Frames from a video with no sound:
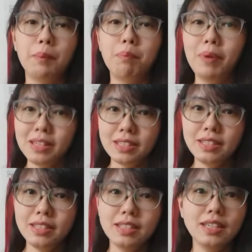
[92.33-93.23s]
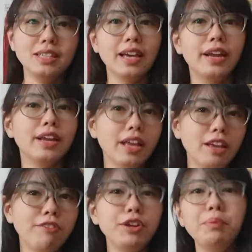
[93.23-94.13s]
businesses and
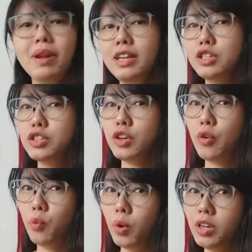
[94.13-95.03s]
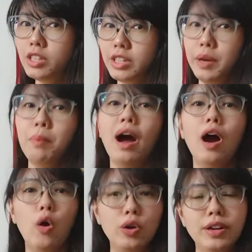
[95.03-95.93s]
even places of worship are
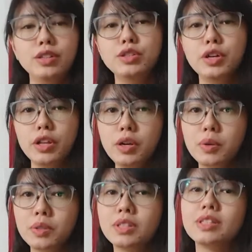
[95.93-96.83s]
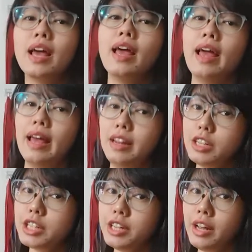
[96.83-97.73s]
ordered to close.
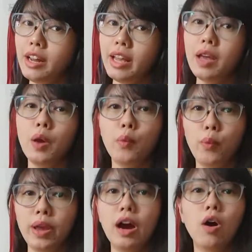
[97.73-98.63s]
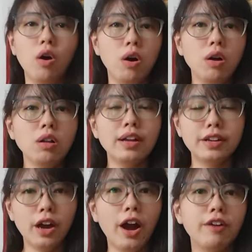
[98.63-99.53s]
Additionally, we are all
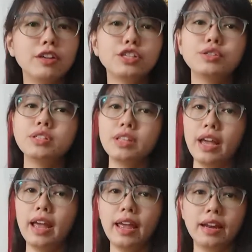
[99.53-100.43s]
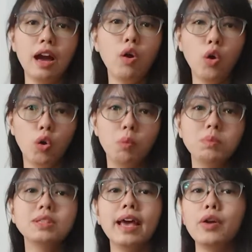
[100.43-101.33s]
encouraged to stay in our
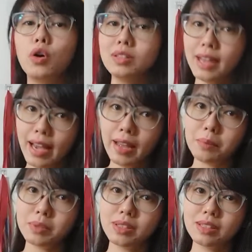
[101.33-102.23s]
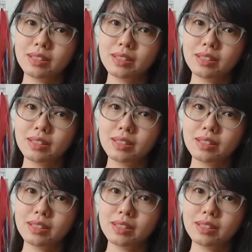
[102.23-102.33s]
homes at all times.